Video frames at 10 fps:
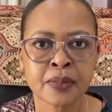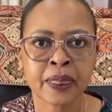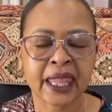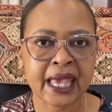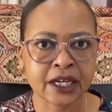
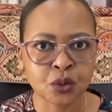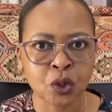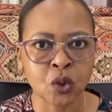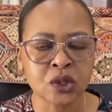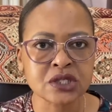And it will
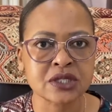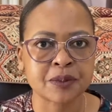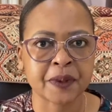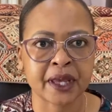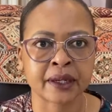also
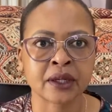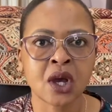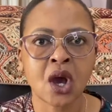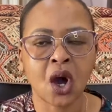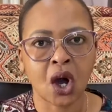depend
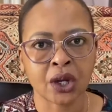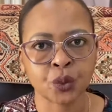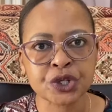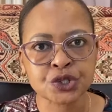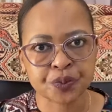on
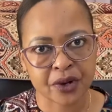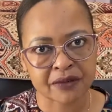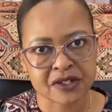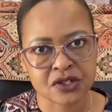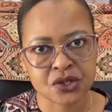which
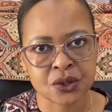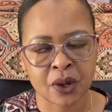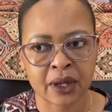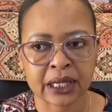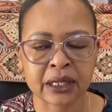province you are
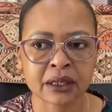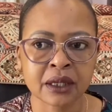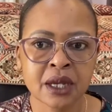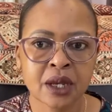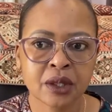in,
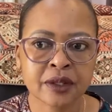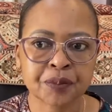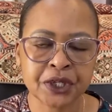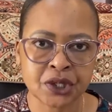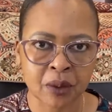the
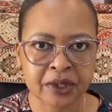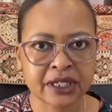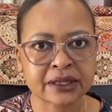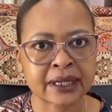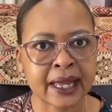predominant
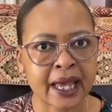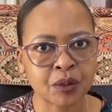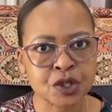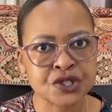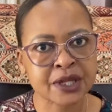
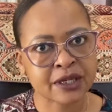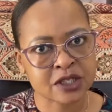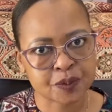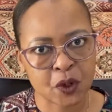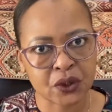language that is
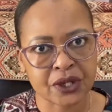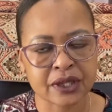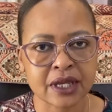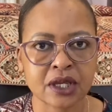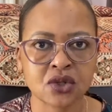spoken there,
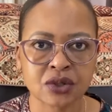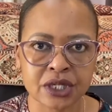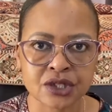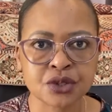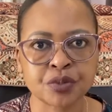you need
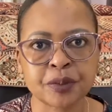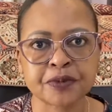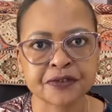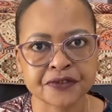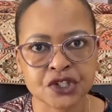to be
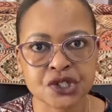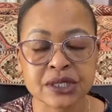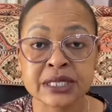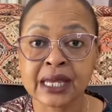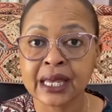proficient
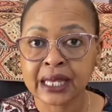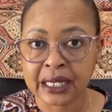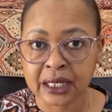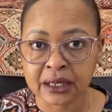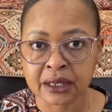
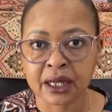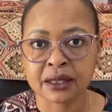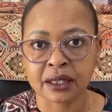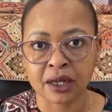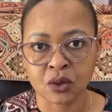in the
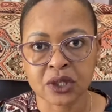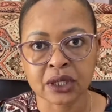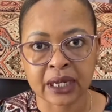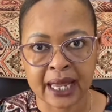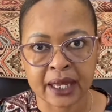local
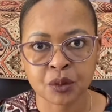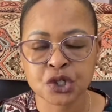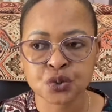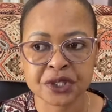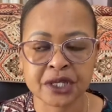language
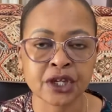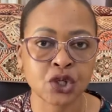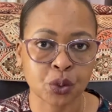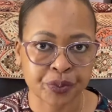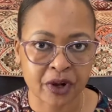within your
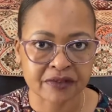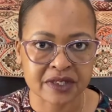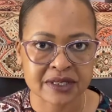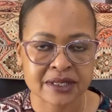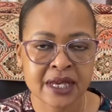province.